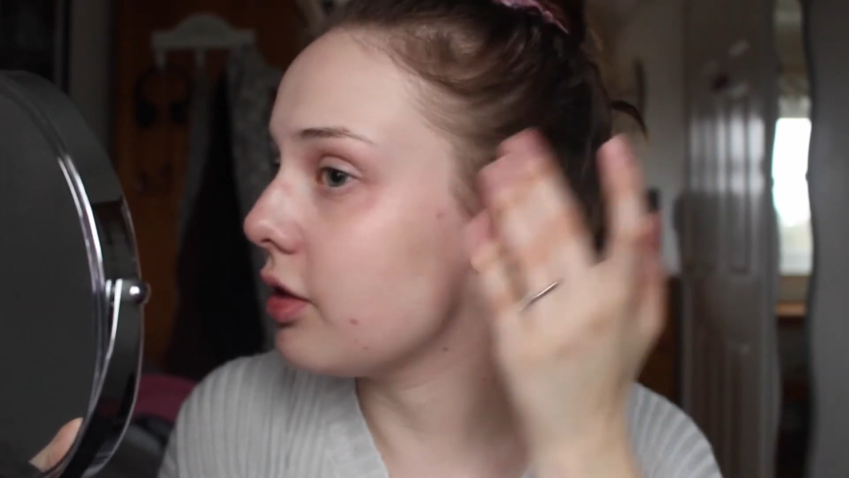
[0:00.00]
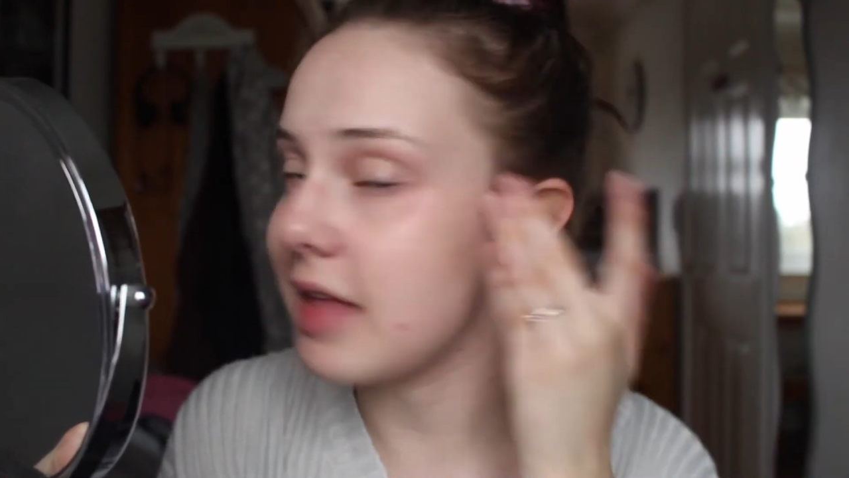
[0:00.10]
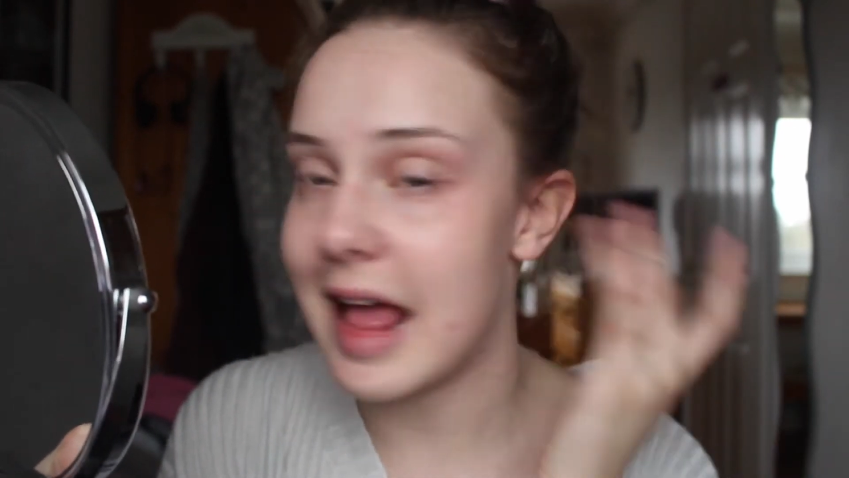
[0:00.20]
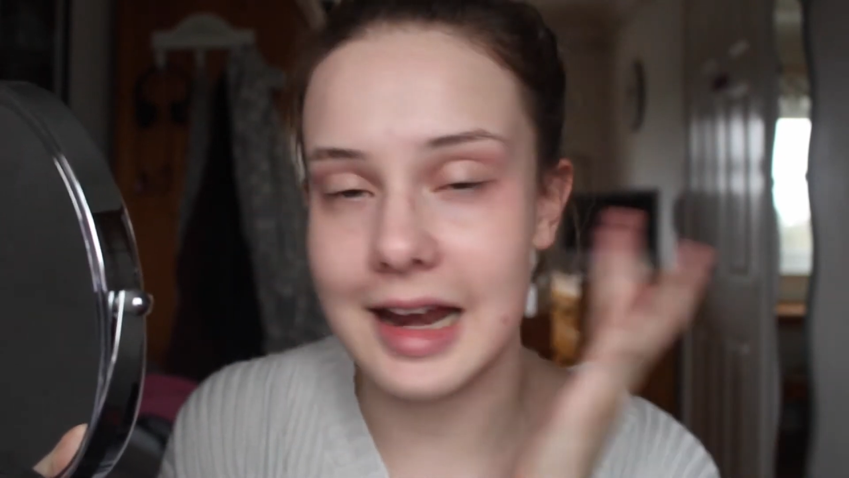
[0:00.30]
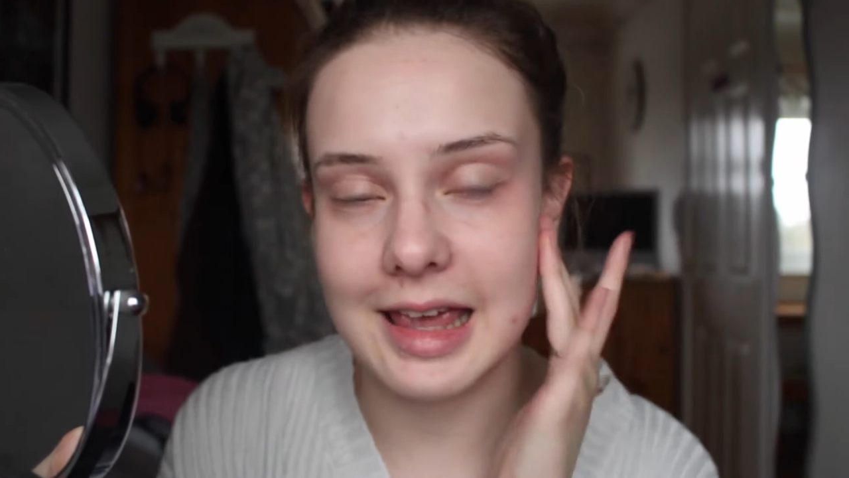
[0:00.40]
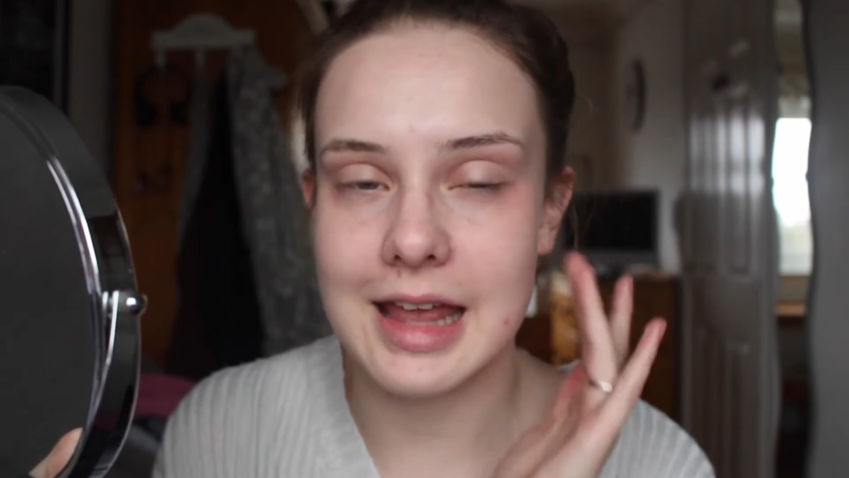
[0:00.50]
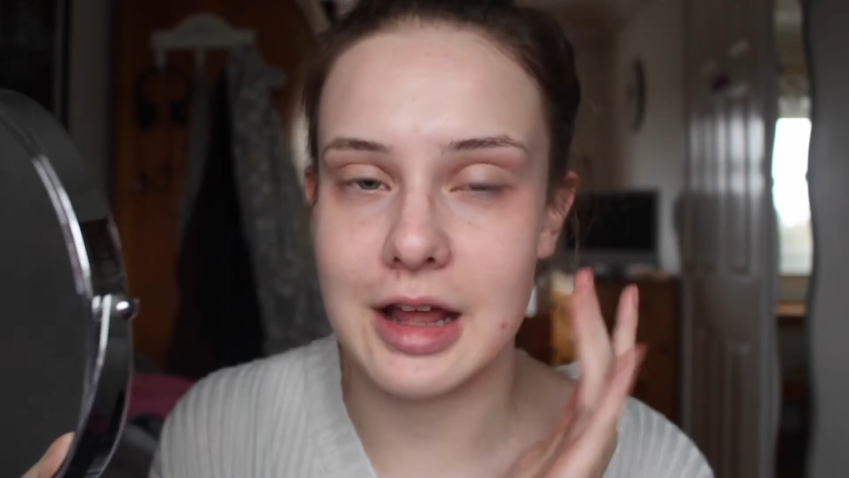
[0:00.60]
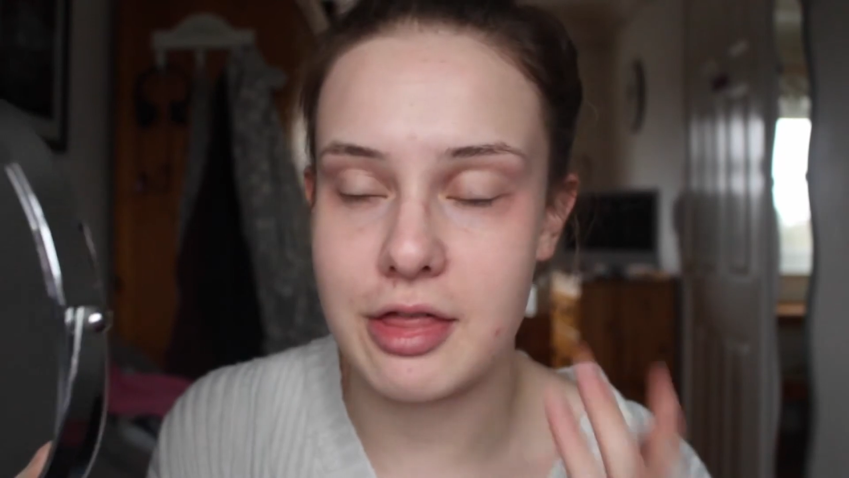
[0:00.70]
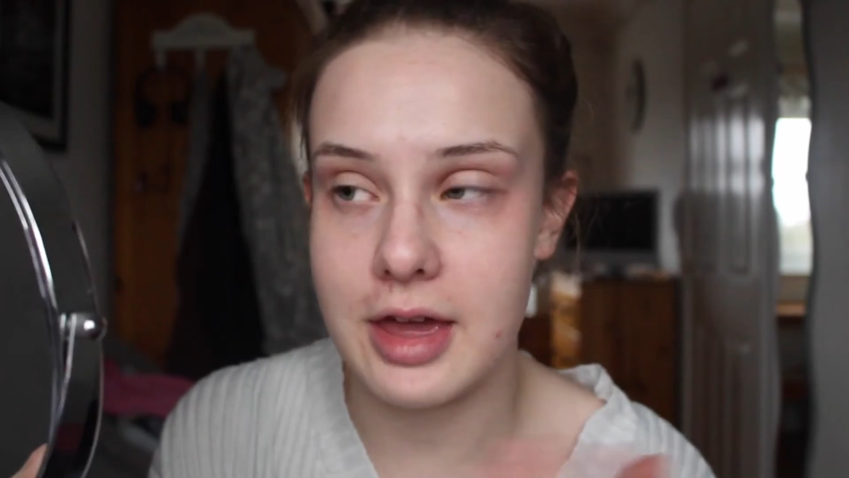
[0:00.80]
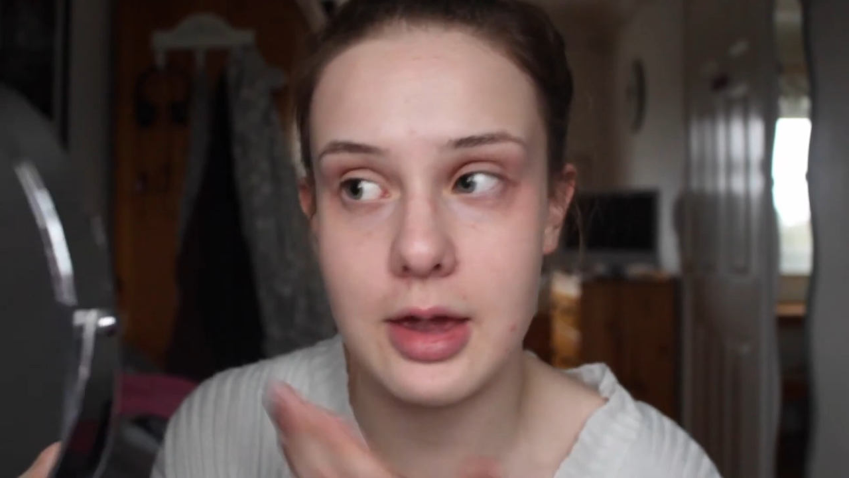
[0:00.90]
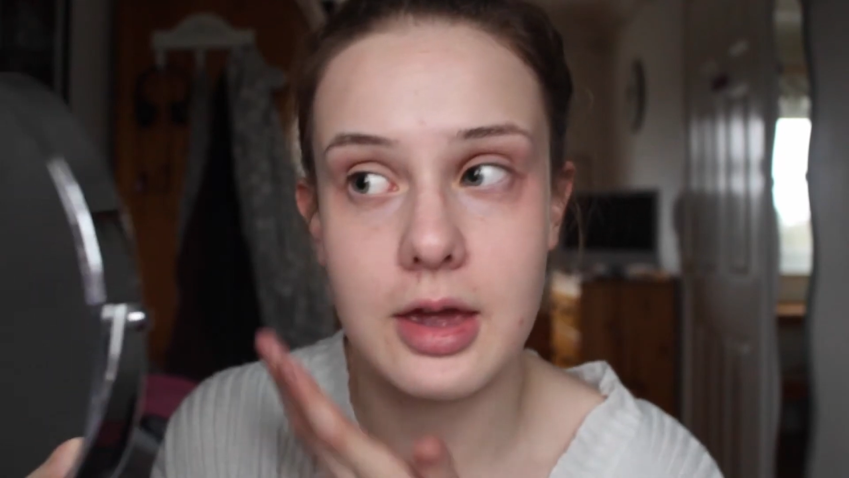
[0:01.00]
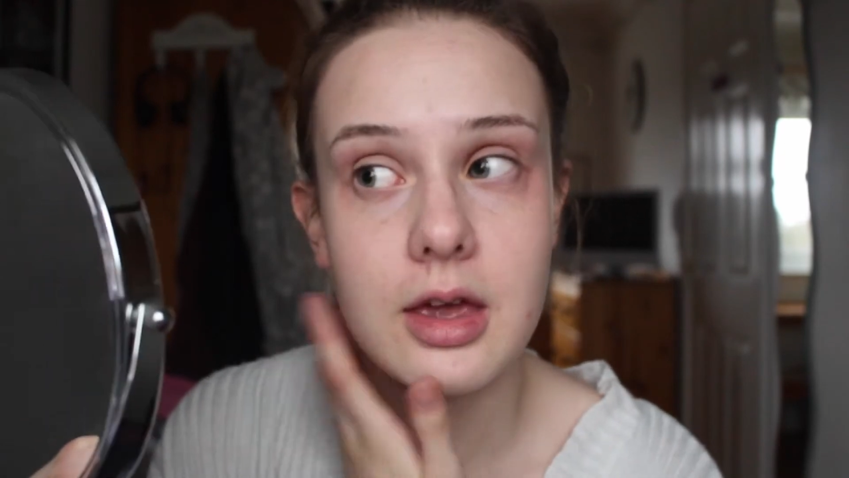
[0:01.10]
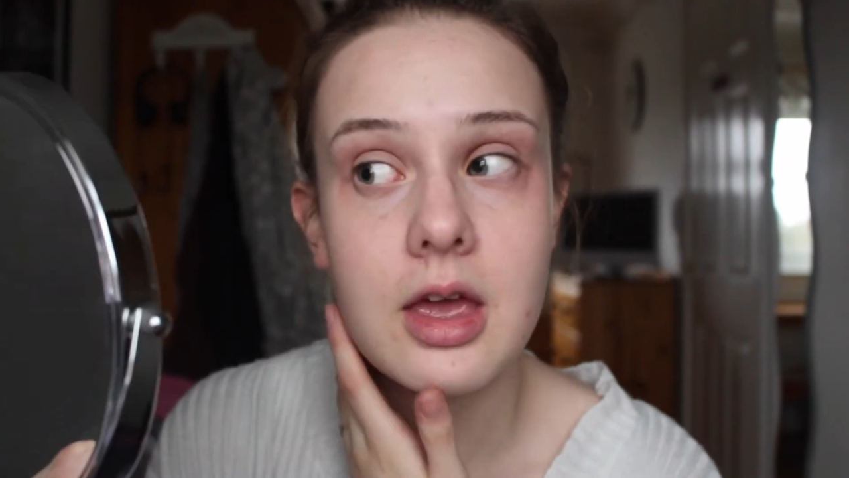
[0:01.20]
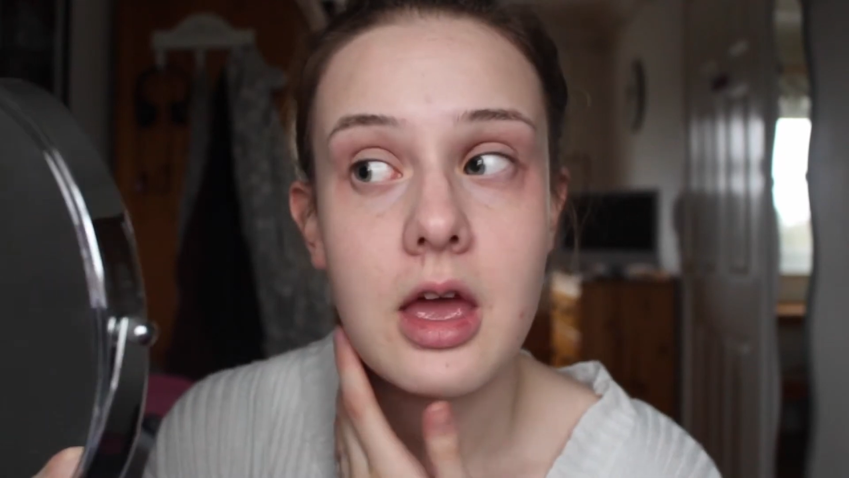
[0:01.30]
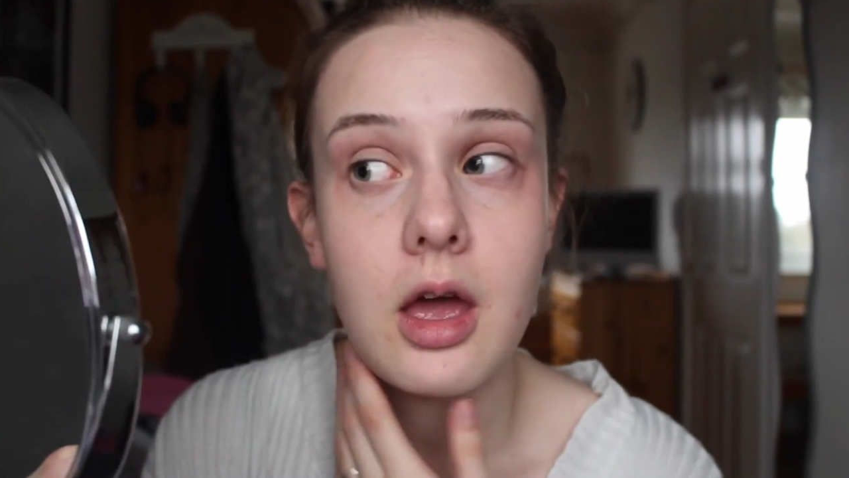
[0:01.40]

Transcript: settling in, I think.